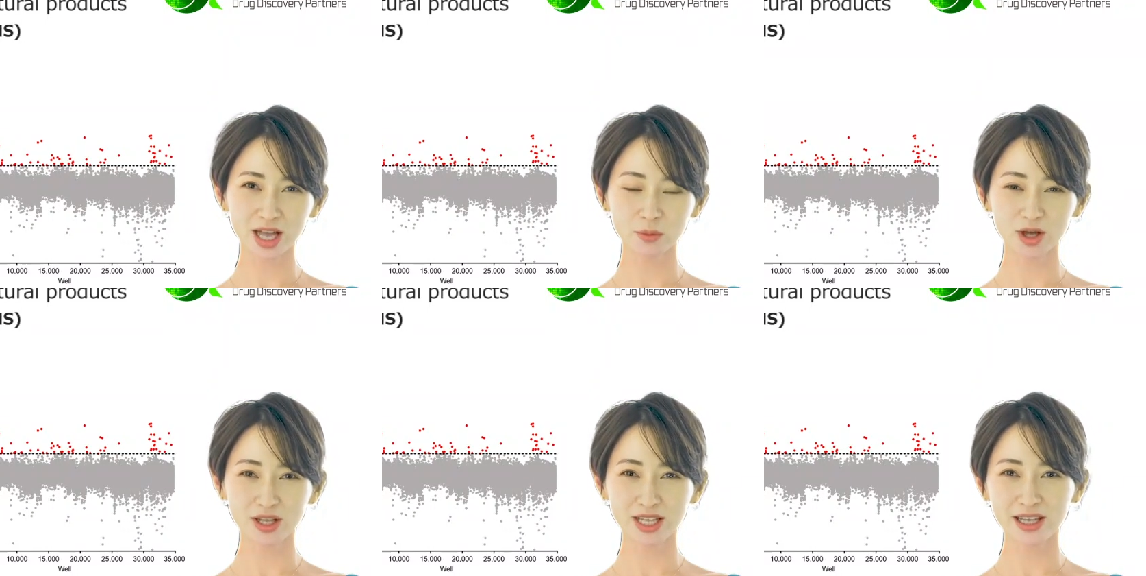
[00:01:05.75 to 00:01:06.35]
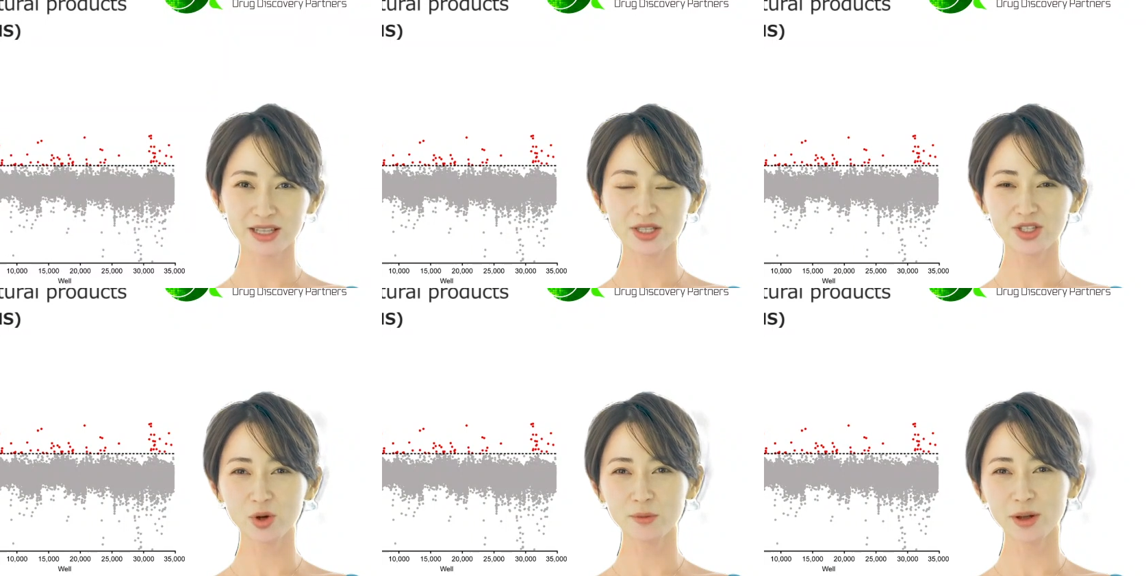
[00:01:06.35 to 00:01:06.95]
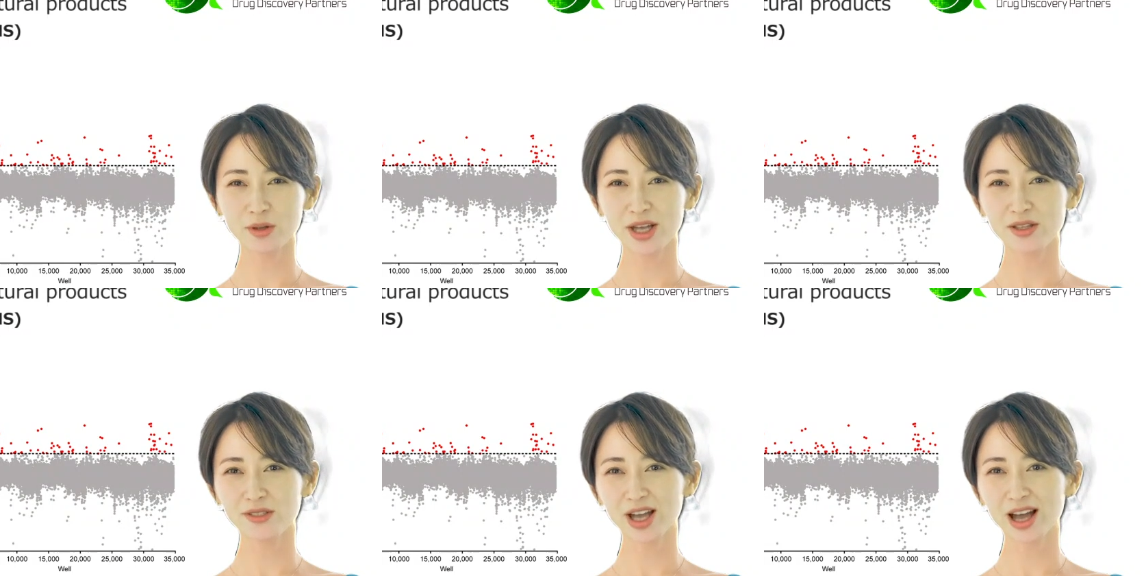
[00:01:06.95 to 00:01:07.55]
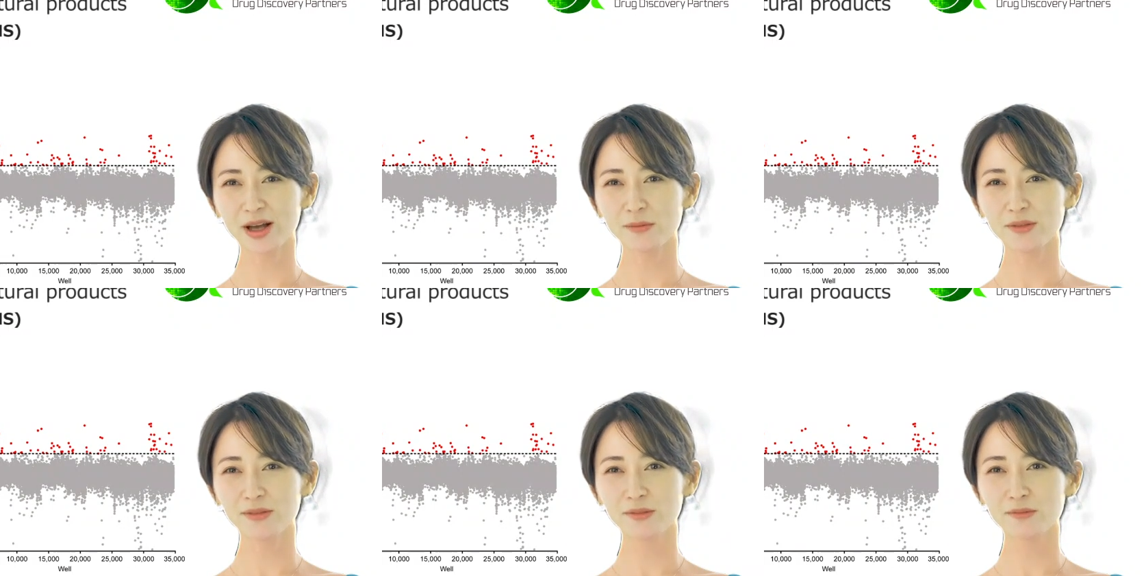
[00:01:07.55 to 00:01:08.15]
library in a short period of time.